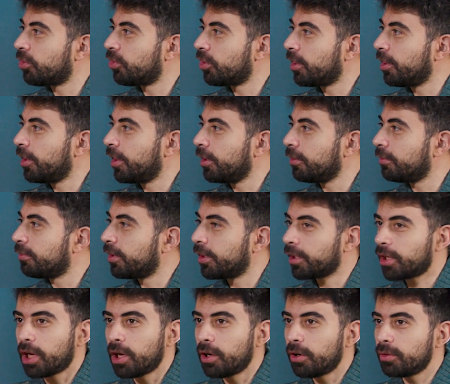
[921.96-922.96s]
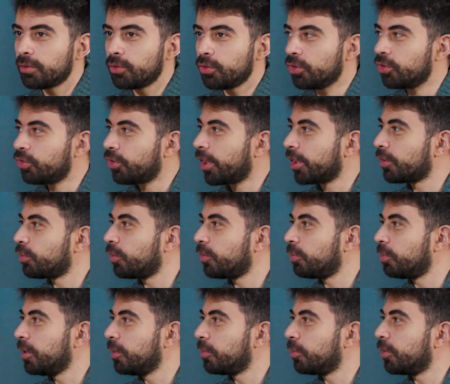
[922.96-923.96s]
real life? Like how do you interact
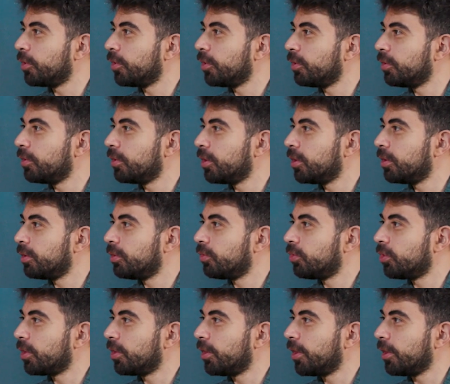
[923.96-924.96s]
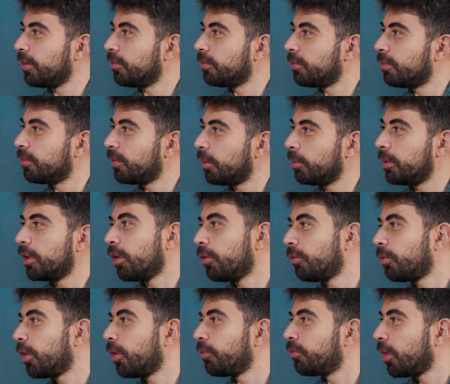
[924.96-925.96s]
with people in real life? I mean,
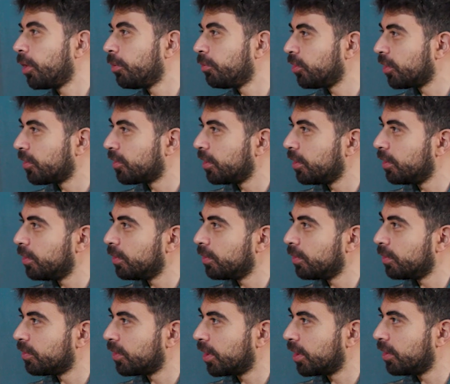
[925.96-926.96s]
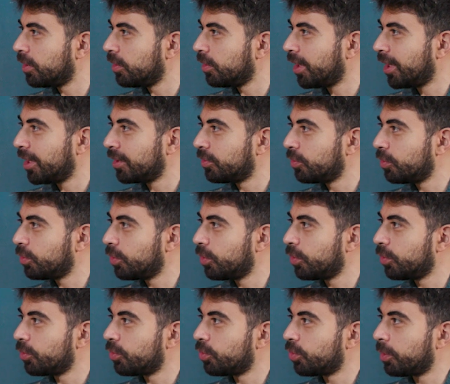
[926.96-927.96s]
obviously you said that you had to
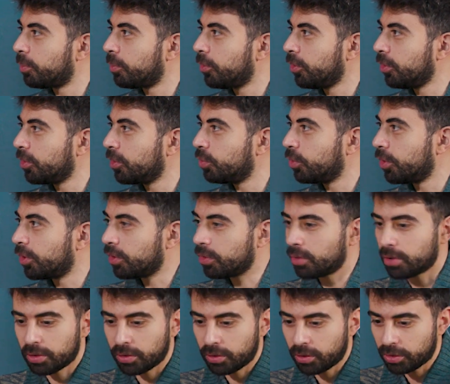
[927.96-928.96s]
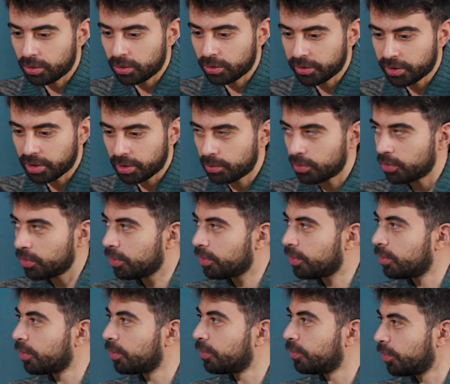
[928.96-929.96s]
go through a period where you're all the time on
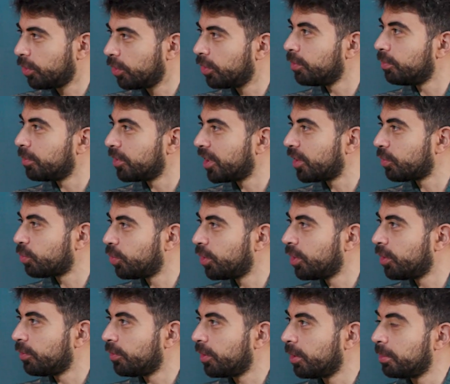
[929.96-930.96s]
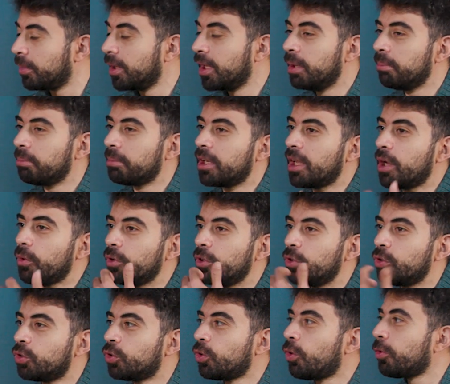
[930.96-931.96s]
the phone, but that's one of them. But now when
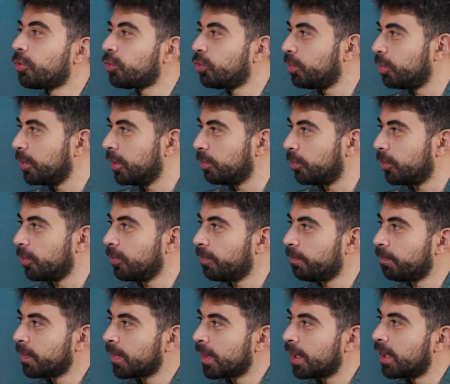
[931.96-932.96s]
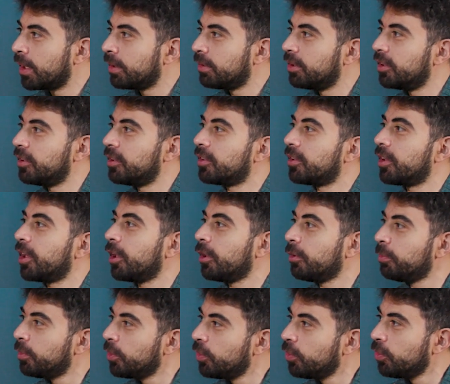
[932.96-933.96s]
you talk to people, did it
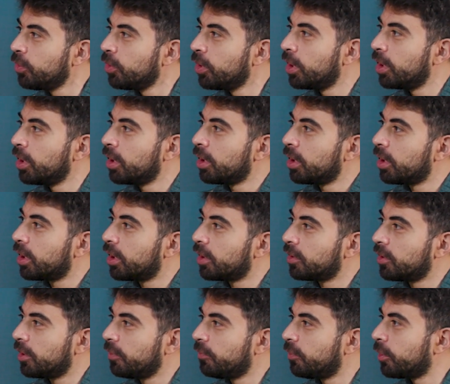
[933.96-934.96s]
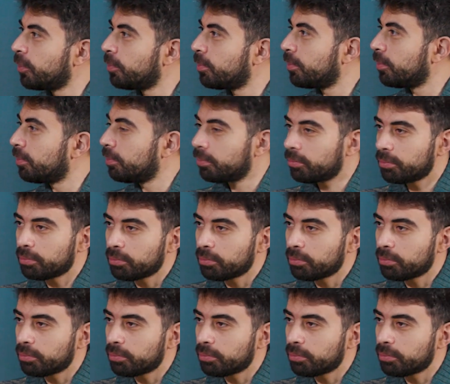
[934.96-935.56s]
help you delivering